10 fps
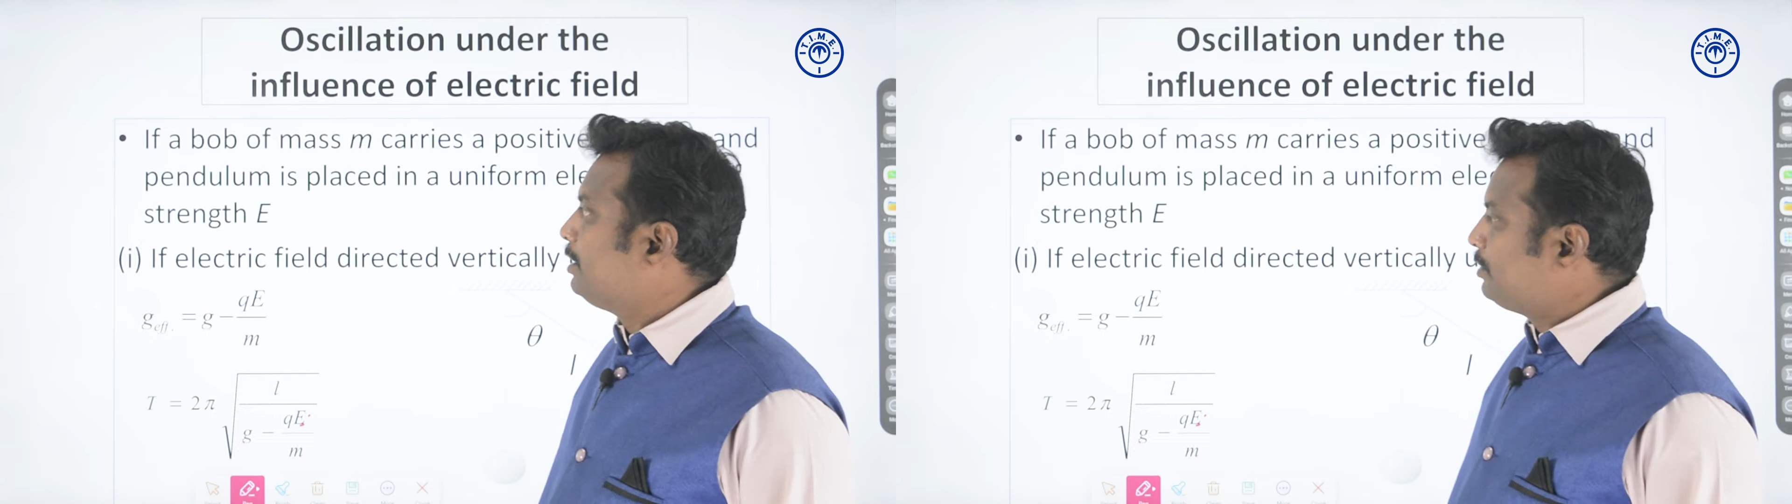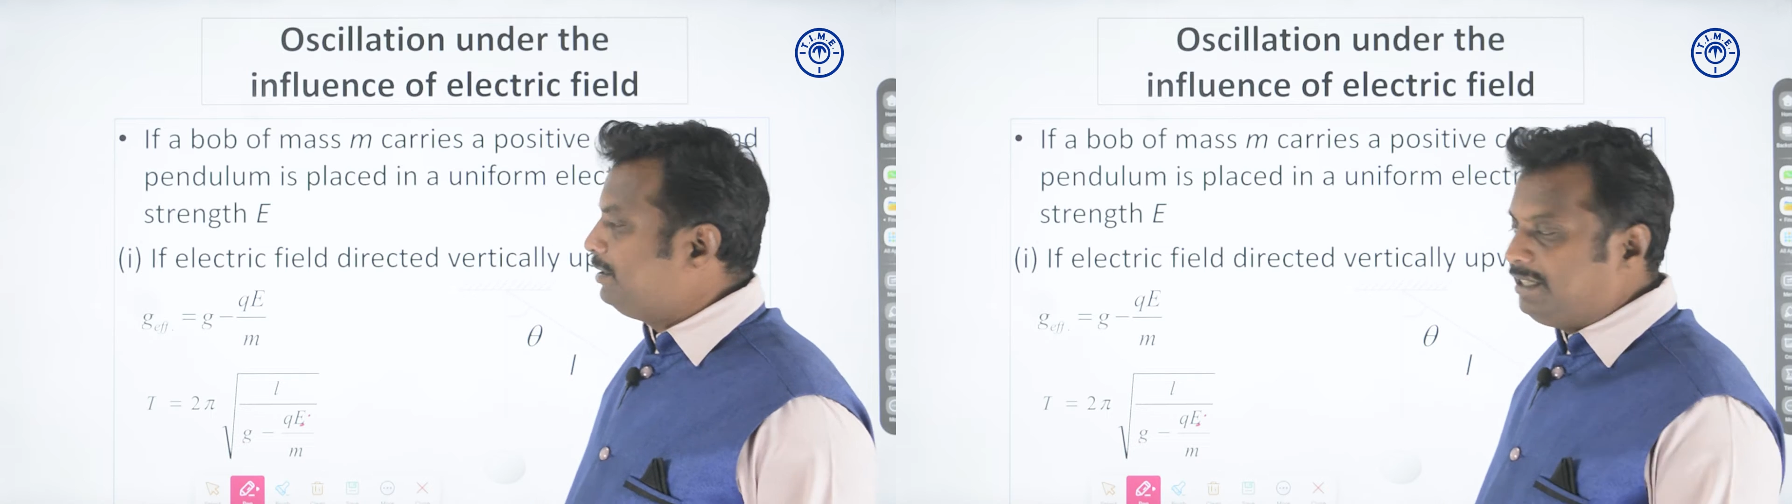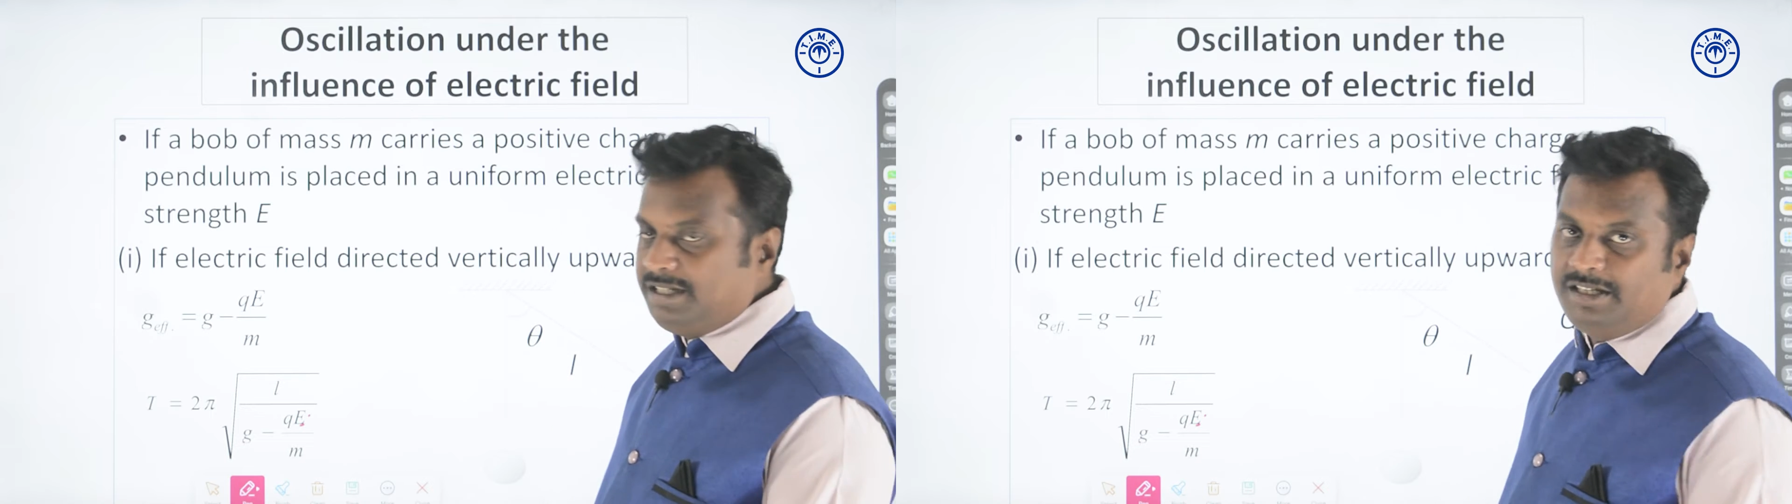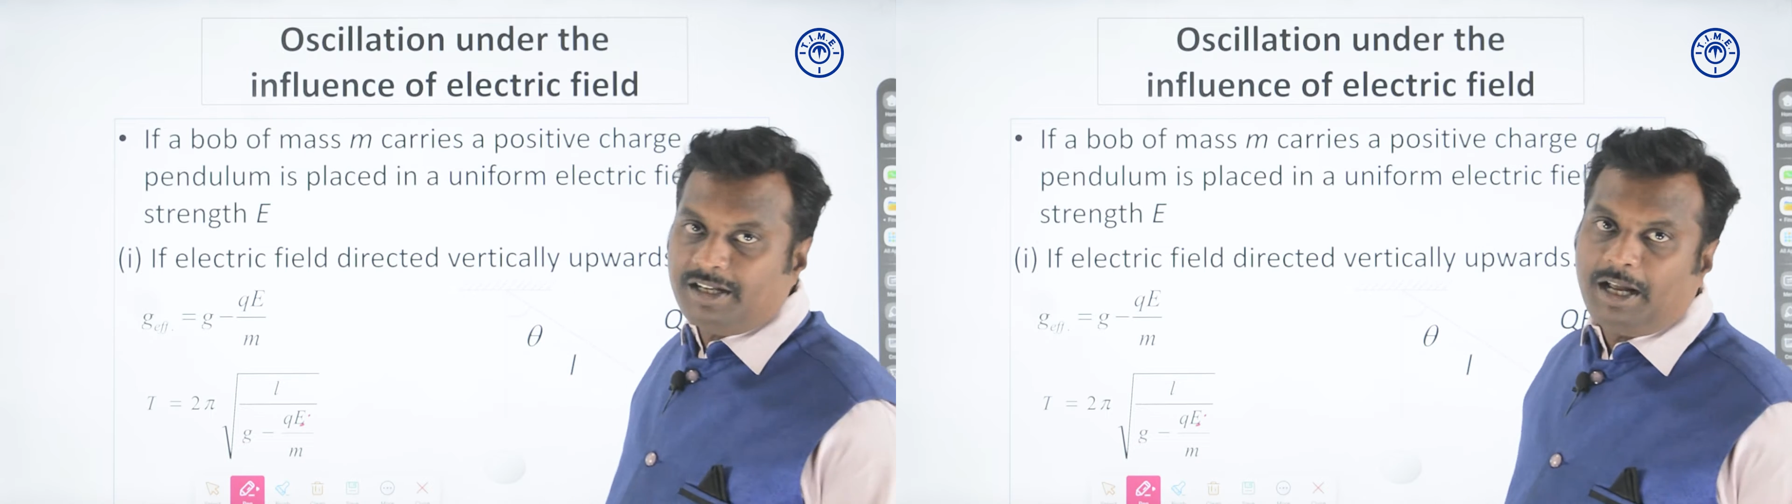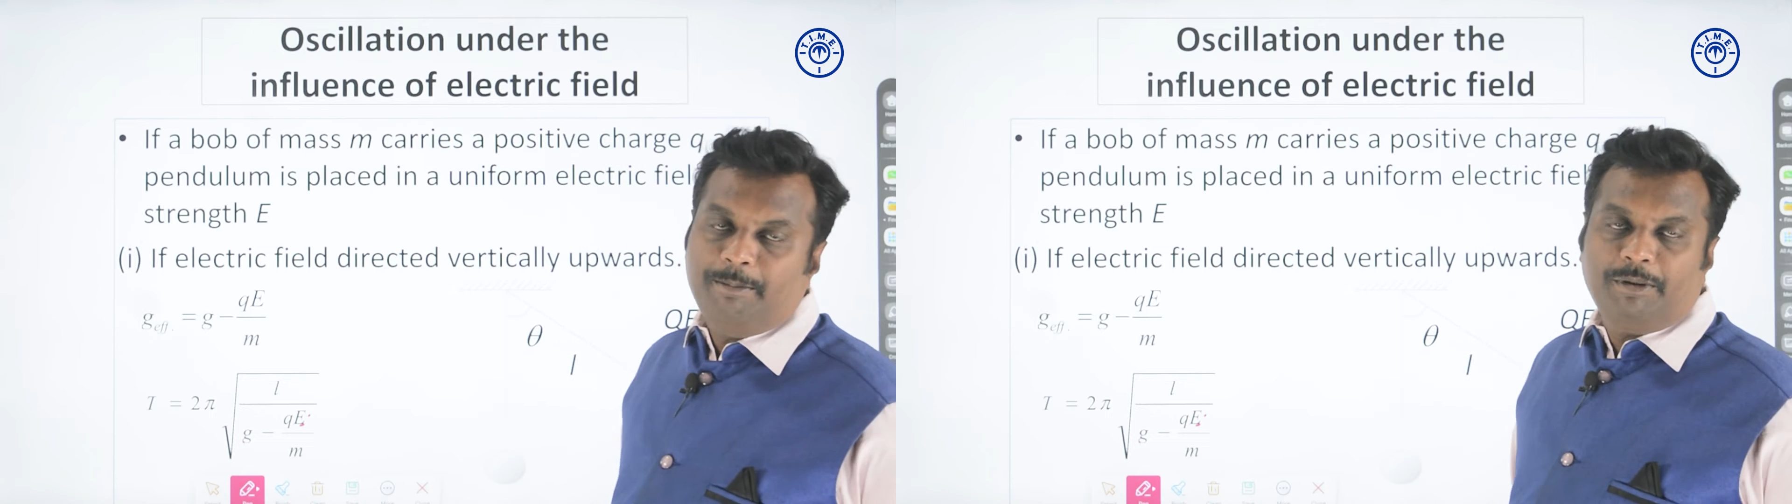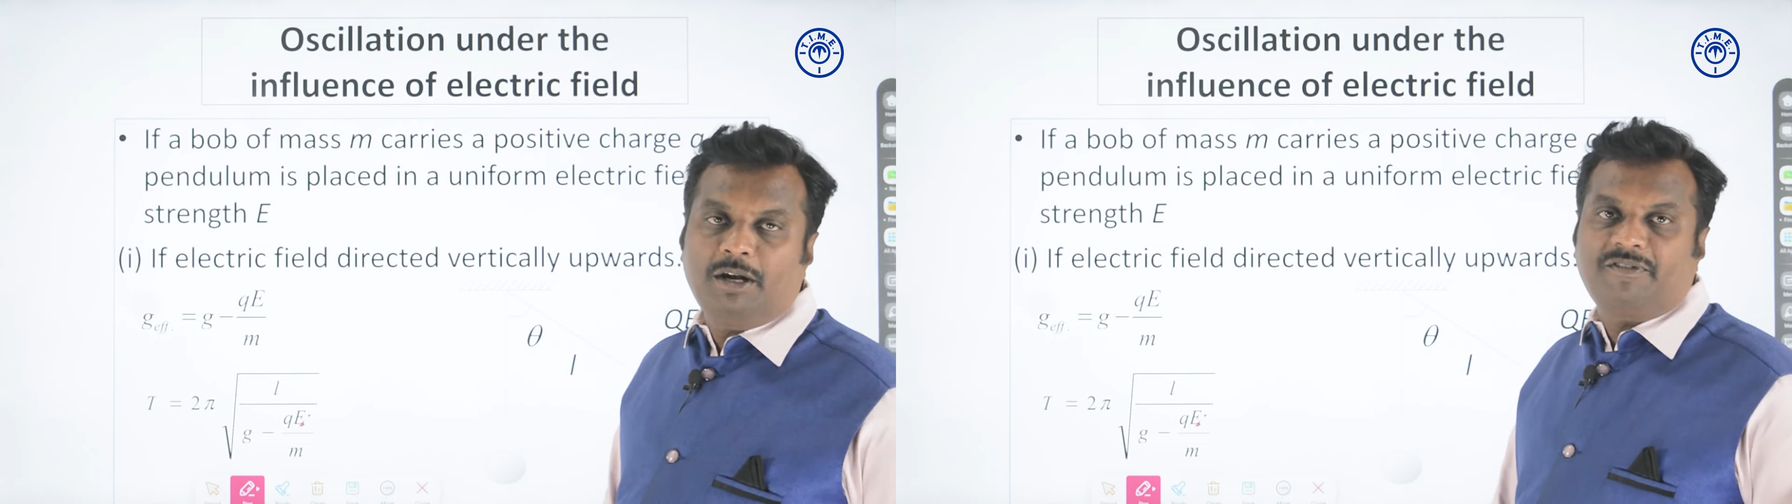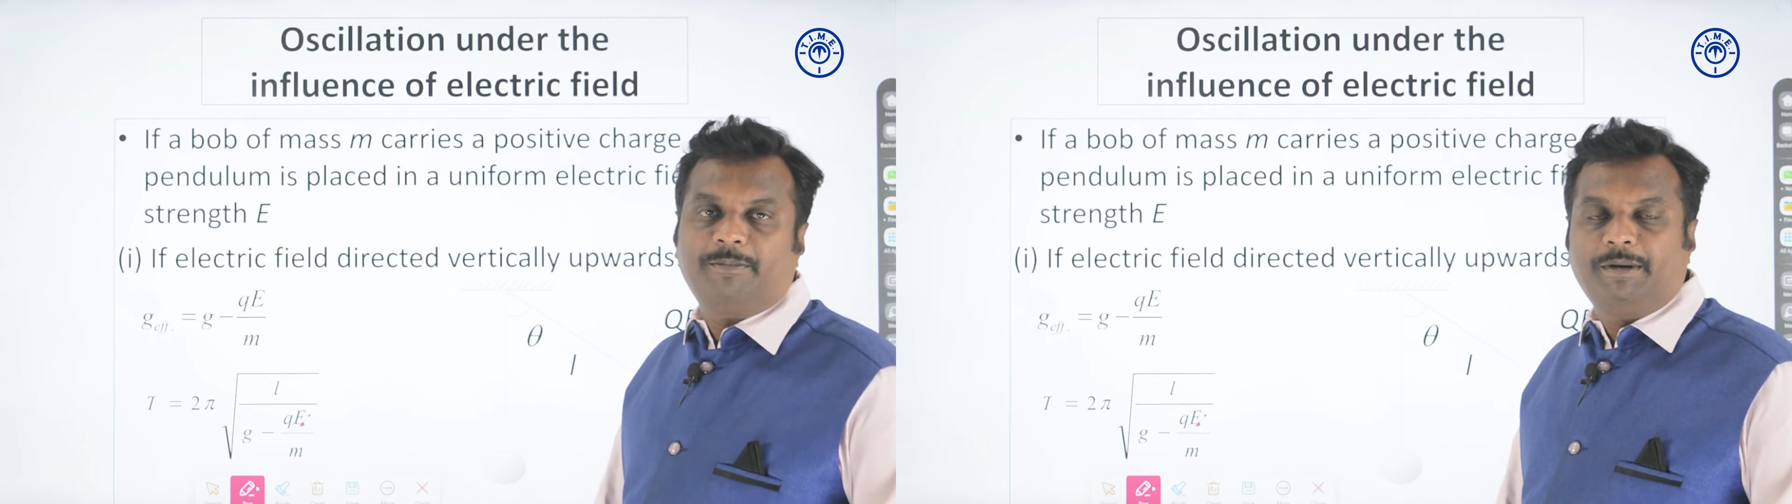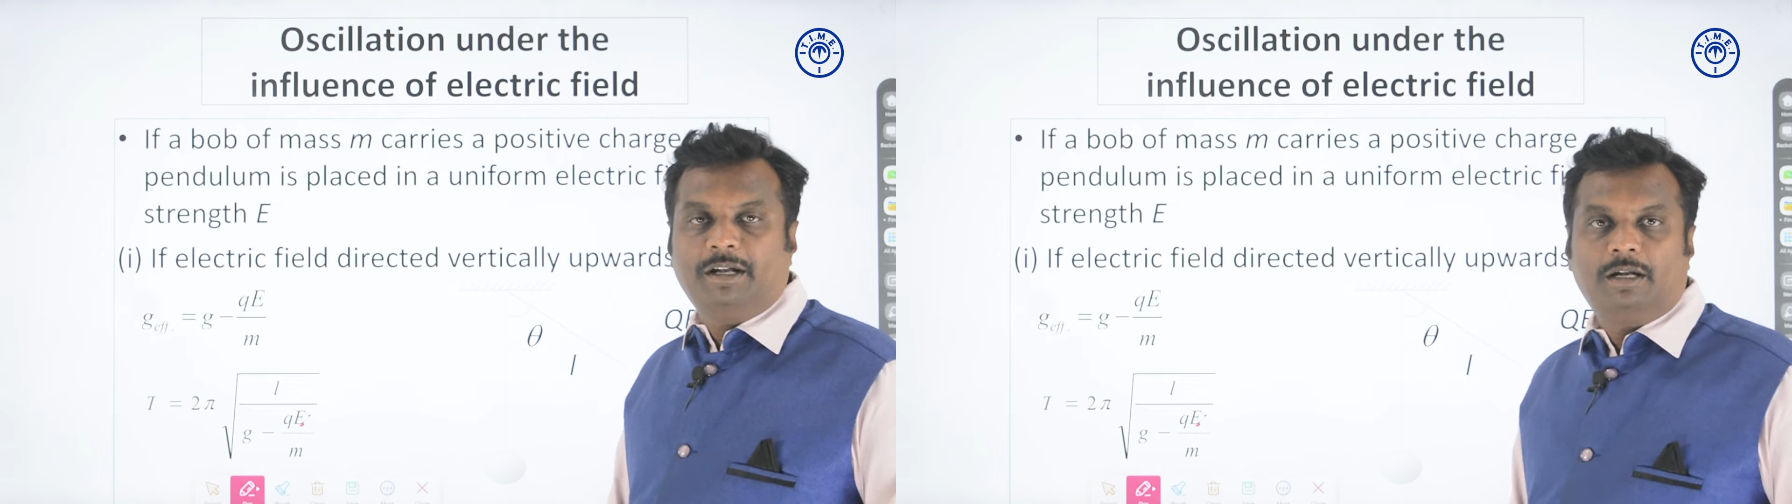So this is the time period of a
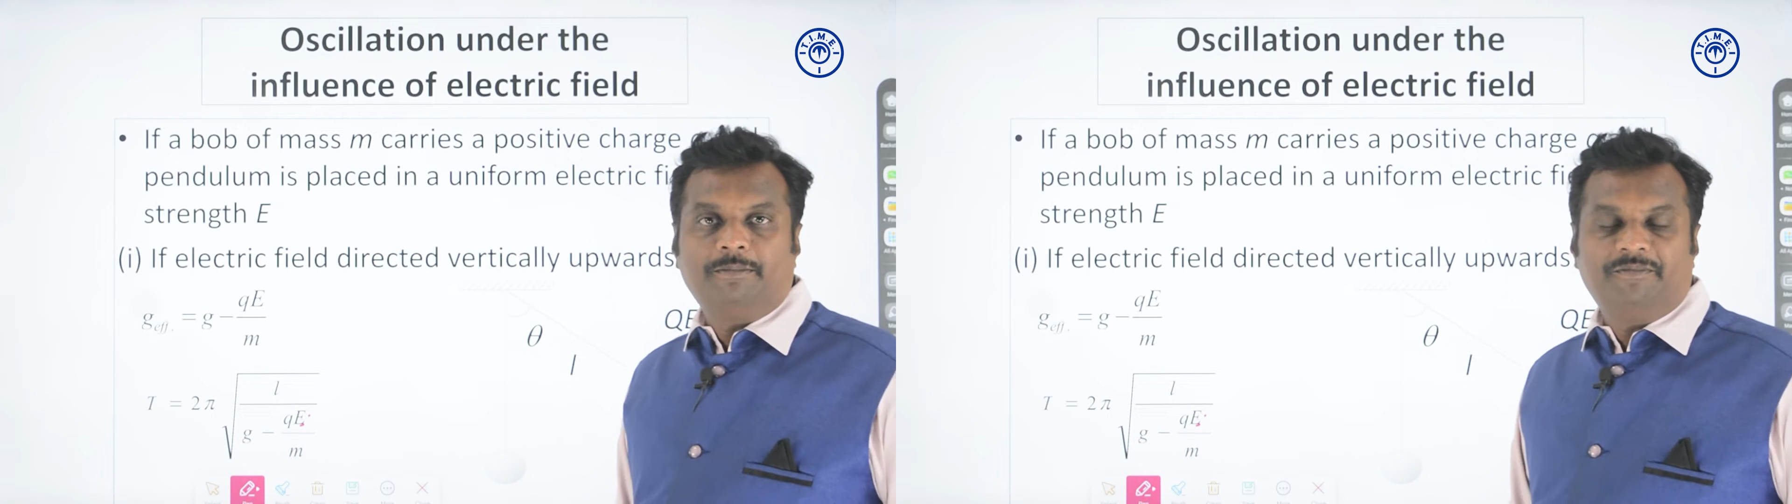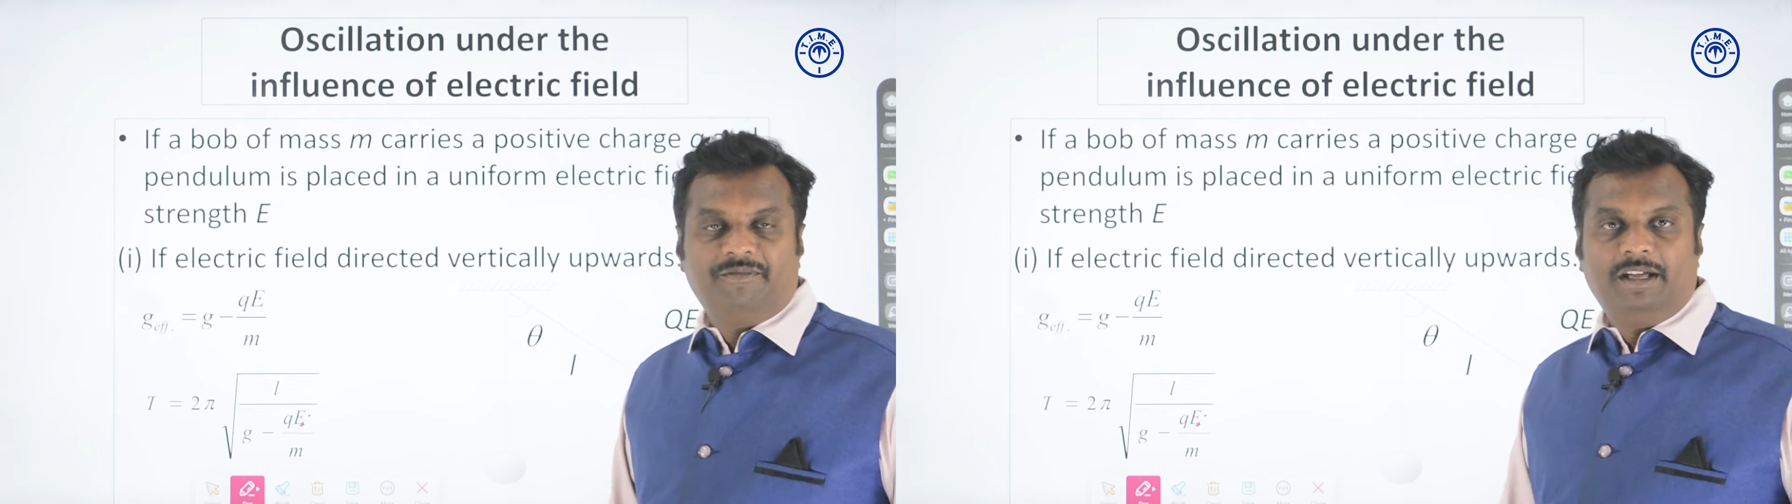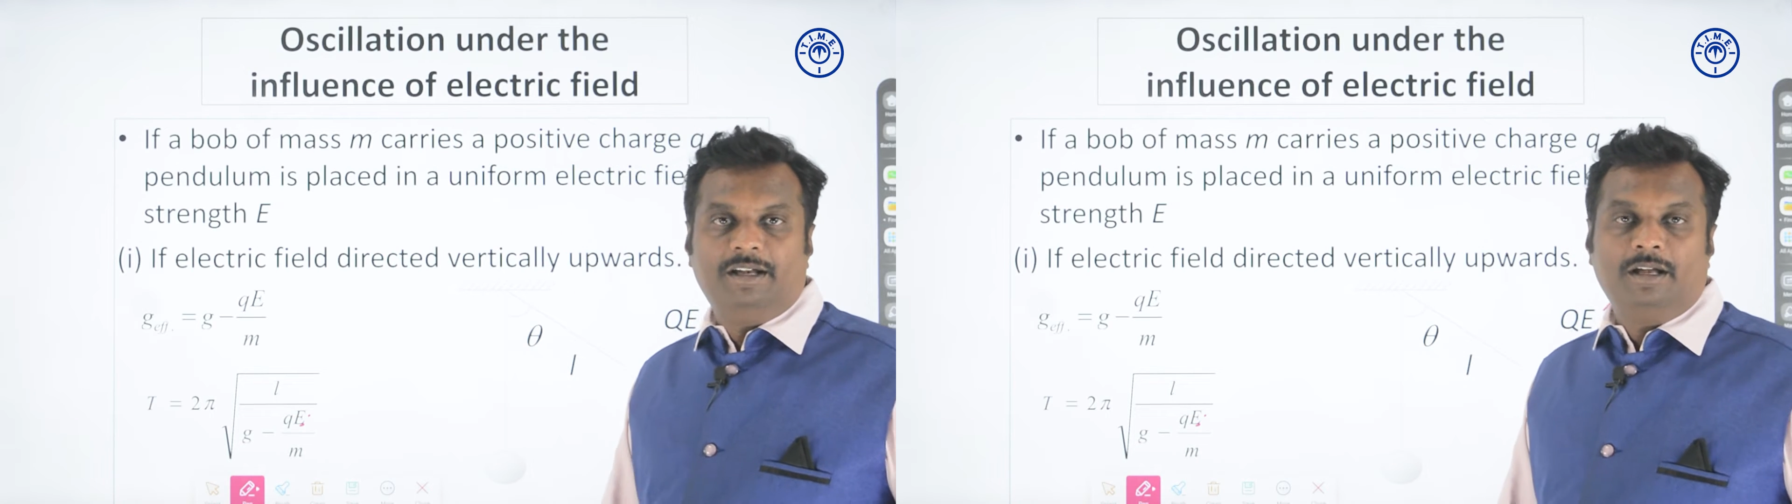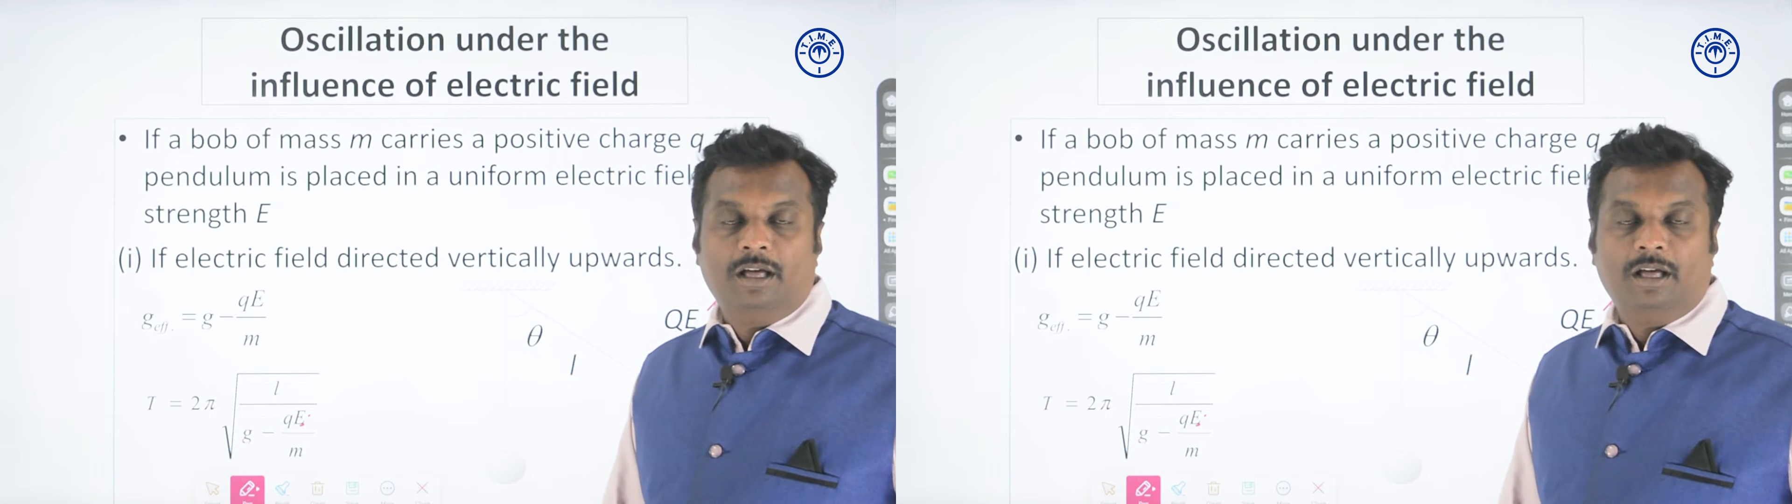pendulum when